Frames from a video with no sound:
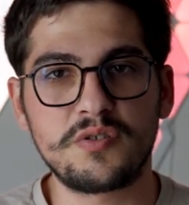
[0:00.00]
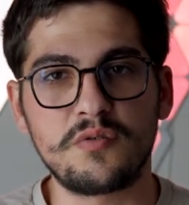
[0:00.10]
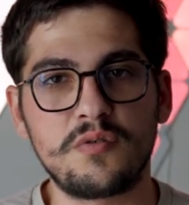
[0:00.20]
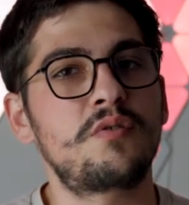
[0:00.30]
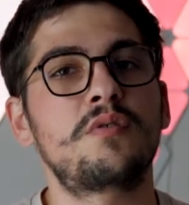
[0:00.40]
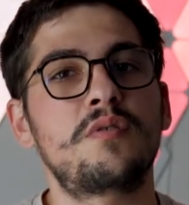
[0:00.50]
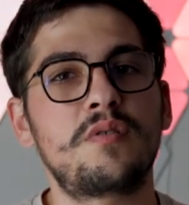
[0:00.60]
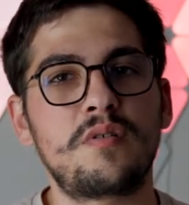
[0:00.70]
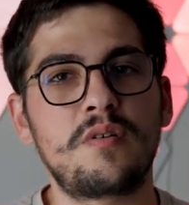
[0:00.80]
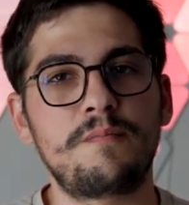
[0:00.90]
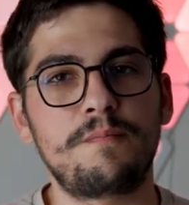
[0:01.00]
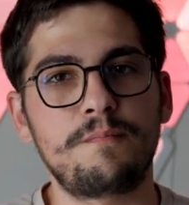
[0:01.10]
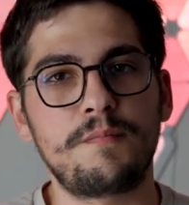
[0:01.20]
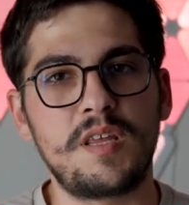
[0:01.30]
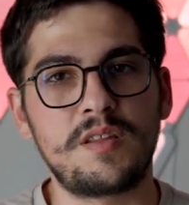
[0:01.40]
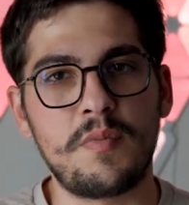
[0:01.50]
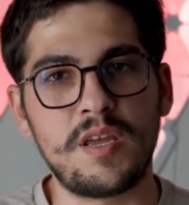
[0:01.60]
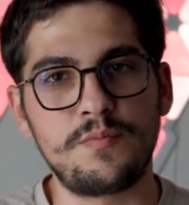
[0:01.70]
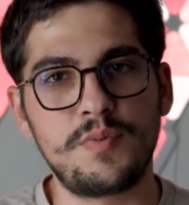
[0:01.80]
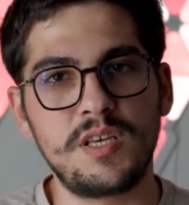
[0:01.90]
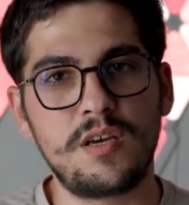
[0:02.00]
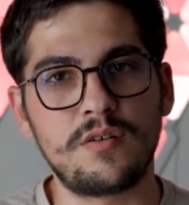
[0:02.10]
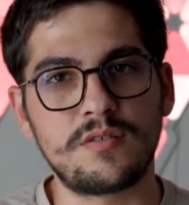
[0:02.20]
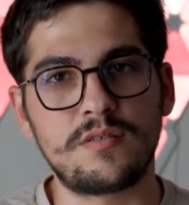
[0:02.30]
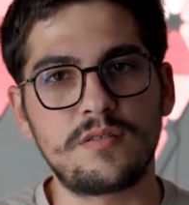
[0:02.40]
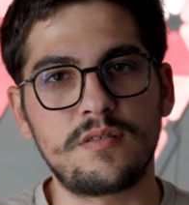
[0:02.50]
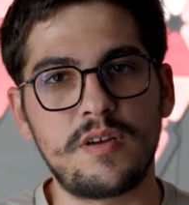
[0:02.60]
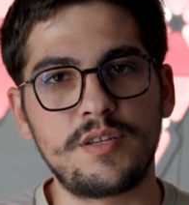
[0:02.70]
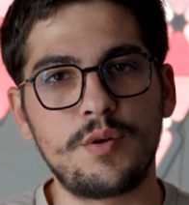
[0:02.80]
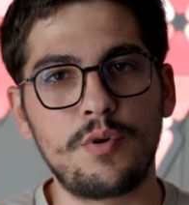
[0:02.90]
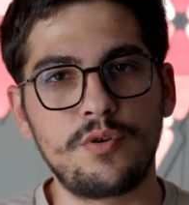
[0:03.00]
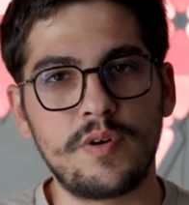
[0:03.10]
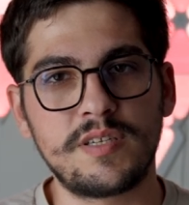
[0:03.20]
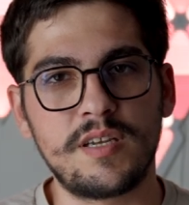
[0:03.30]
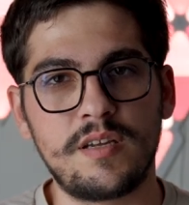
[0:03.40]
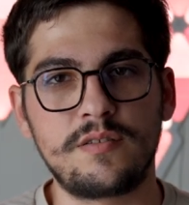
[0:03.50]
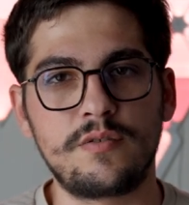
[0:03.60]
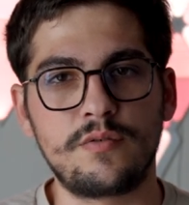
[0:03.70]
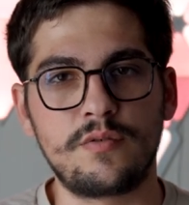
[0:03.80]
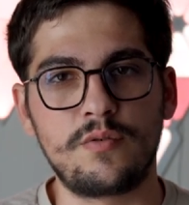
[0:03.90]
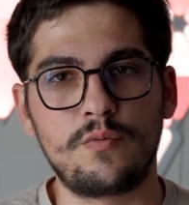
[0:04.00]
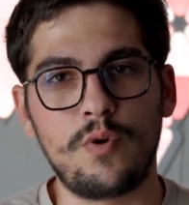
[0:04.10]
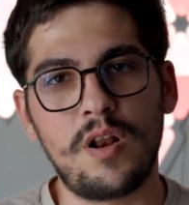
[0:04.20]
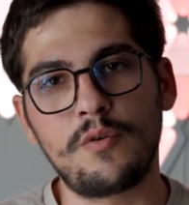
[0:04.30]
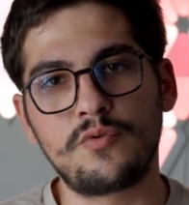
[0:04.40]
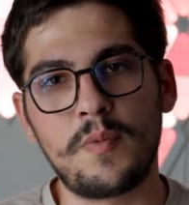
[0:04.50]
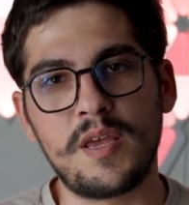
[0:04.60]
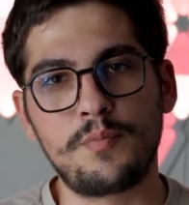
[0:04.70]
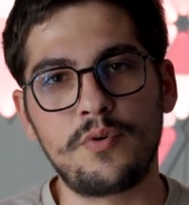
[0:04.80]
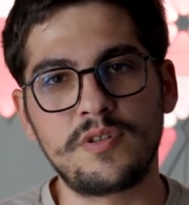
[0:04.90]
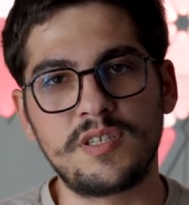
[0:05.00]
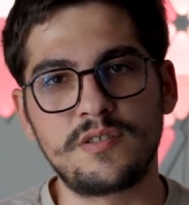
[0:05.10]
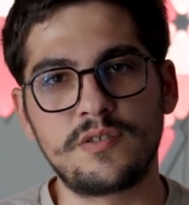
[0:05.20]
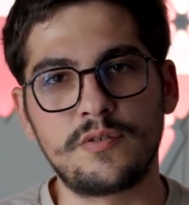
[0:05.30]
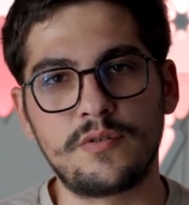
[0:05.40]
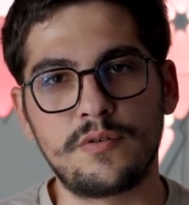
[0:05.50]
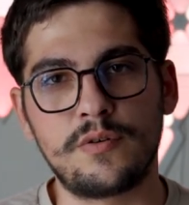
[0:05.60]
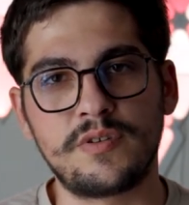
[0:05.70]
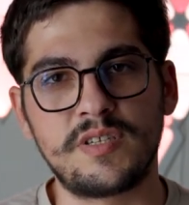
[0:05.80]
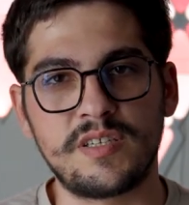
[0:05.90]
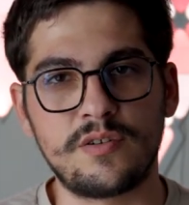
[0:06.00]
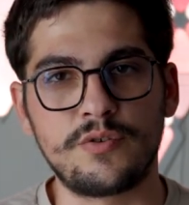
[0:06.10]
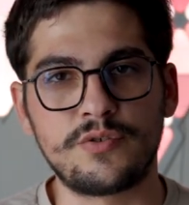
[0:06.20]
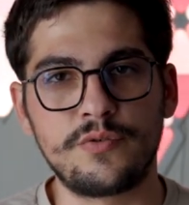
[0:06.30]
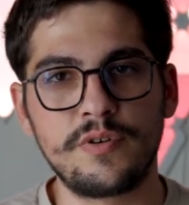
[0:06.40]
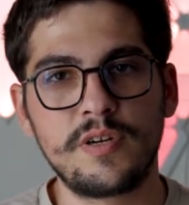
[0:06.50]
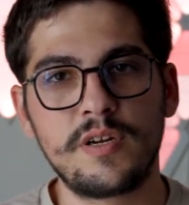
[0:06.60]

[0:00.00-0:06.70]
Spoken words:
So it might be because AWS had rolled out my pod in the ECS cluster.